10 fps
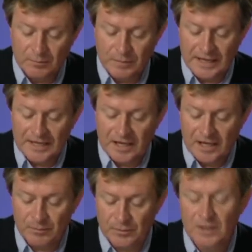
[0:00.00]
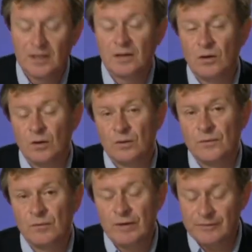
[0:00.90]
made up of
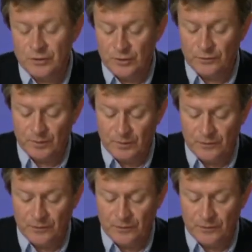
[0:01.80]
revenue from